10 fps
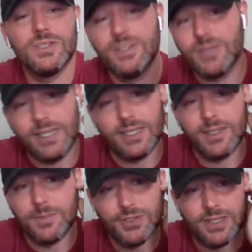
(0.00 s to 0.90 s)
so we'll, we'll
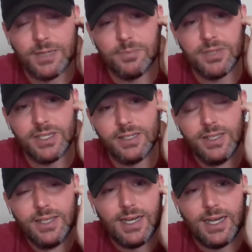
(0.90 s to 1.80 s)
see what they end up doing
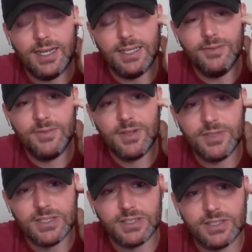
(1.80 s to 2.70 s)
there. But
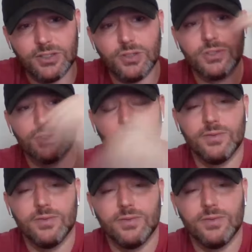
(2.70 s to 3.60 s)
uh, even if it's
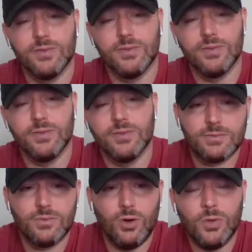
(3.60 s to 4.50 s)
still sort of in
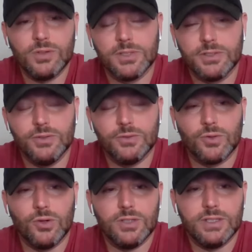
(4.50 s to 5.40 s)
this
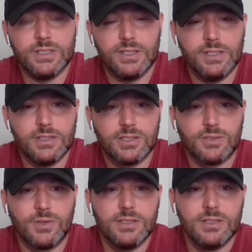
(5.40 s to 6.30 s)
almost platoon role,
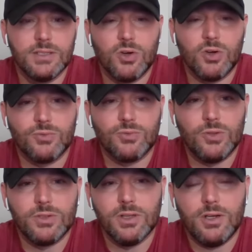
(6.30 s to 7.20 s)
it's it's great to
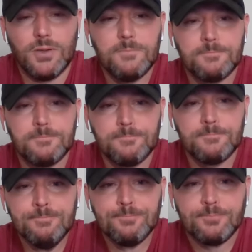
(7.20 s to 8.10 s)
see Marsh rolling along.
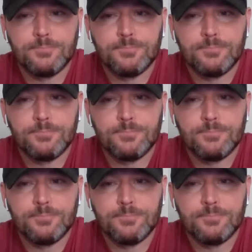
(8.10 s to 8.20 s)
